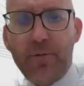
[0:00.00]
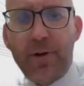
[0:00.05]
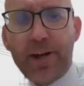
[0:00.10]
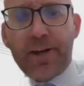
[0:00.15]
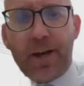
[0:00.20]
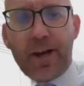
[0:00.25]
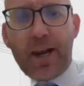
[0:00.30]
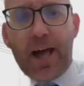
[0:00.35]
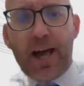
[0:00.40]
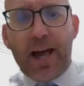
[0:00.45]
We
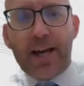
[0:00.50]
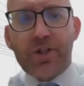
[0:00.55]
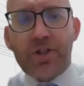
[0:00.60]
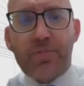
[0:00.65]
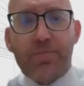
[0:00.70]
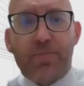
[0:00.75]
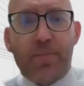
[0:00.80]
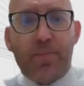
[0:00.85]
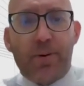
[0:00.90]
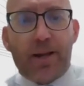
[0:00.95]
had a
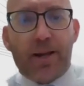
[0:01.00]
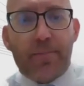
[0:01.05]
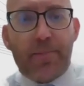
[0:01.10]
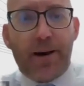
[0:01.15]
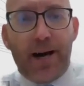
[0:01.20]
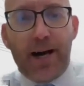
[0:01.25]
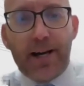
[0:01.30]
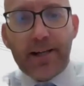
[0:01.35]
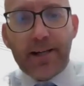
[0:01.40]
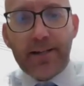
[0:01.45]
large public
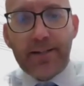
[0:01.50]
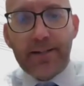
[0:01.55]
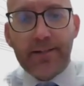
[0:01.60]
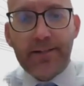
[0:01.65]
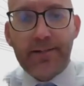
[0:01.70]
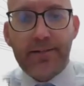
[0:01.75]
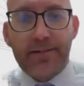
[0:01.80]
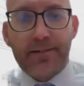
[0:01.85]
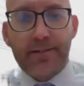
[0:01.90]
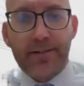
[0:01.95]
park,
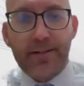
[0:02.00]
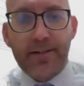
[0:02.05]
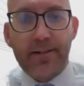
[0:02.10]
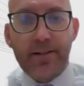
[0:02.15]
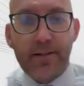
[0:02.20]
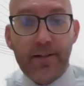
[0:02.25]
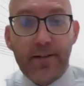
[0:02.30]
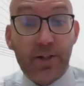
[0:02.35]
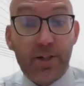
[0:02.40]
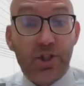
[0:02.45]

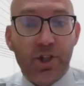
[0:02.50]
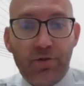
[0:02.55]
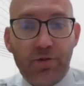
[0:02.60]
a